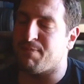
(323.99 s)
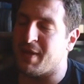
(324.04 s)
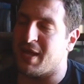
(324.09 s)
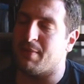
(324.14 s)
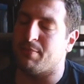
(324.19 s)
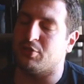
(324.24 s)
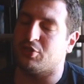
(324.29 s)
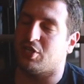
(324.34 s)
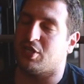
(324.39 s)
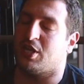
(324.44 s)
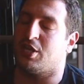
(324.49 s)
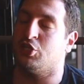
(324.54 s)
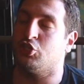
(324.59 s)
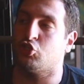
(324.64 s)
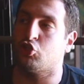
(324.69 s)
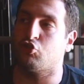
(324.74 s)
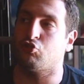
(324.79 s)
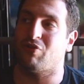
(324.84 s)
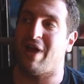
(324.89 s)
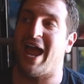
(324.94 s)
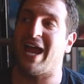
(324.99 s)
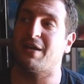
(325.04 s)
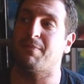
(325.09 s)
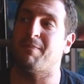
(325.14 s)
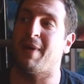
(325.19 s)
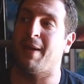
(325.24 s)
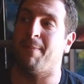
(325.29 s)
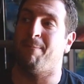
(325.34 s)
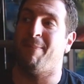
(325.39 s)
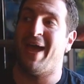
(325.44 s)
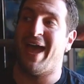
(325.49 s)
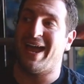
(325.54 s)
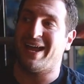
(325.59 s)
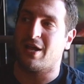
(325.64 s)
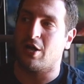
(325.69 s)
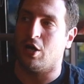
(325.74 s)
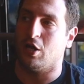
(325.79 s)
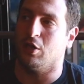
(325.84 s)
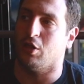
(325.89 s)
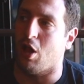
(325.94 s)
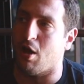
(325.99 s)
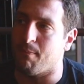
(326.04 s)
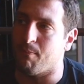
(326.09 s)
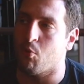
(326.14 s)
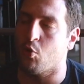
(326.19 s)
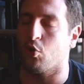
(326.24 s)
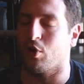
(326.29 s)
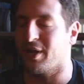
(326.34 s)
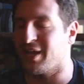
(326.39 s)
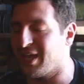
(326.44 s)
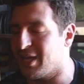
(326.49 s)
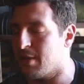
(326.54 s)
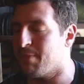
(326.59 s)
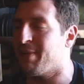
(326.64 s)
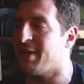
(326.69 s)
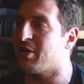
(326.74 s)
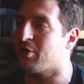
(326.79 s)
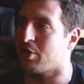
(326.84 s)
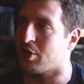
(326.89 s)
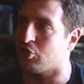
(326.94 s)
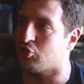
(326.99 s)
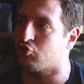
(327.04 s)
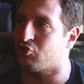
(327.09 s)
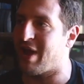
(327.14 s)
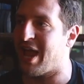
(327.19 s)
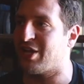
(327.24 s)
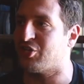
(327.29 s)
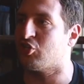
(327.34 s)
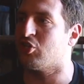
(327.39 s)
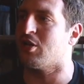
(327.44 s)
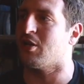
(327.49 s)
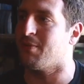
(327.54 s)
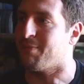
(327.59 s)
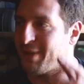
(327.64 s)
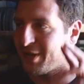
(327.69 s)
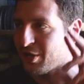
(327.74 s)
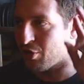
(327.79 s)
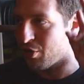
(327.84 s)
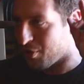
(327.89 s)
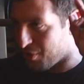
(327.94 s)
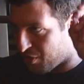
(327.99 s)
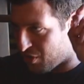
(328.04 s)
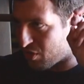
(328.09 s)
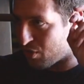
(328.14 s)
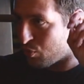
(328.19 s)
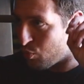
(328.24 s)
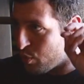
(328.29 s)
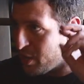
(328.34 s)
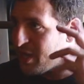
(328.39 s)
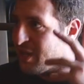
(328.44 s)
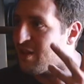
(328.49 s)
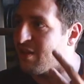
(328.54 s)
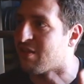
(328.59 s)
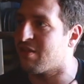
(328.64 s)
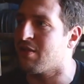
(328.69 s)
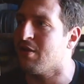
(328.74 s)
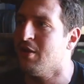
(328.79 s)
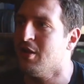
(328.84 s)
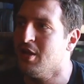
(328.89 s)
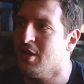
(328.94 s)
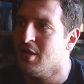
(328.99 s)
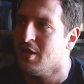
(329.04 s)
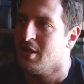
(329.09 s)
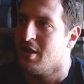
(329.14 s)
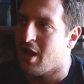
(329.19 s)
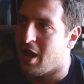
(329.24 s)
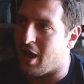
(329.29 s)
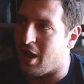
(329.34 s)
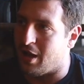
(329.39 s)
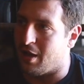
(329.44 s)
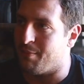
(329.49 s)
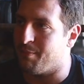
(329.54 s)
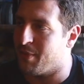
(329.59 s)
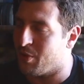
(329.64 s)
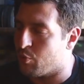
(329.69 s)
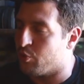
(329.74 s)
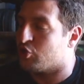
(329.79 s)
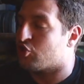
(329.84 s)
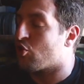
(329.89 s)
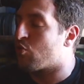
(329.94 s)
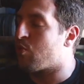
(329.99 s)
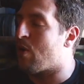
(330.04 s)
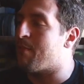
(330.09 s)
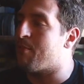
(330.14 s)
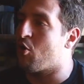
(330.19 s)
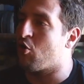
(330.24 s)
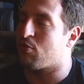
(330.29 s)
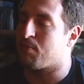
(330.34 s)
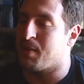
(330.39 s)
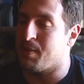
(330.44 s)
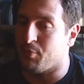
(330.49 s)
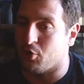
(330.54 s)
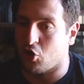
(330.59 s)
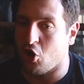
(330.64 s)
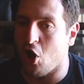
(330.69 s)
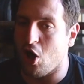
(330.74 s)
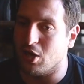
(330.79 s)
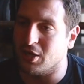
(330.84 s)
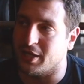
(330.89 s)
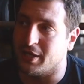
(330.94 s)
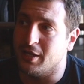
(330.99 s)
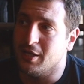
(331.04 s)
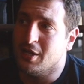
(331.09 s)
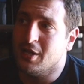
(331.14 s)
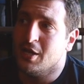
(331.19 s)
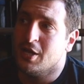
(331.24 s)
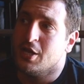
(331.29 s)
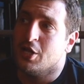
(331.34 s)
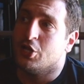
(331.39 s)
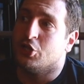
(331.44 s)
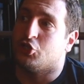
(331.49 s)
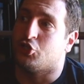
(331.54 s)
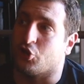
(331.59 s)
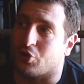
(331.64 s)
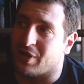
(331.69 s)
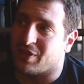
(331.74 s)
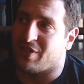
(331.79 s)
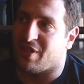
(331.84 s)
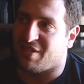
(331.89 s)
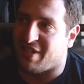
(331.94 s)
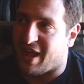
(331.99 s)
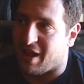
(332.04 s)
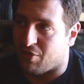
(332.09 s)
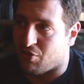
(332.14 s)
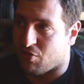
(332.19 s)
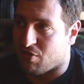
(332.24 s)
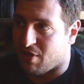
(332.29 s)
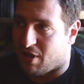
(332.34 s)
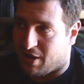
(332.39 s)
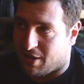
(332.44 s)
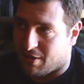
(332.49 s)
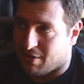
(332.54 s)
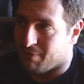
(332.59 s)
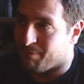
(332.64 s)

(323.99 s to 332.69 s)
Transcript: be able to contract my pec a lot more and get a better contraction and a better squeeze, which is what most people call it, during this exercise.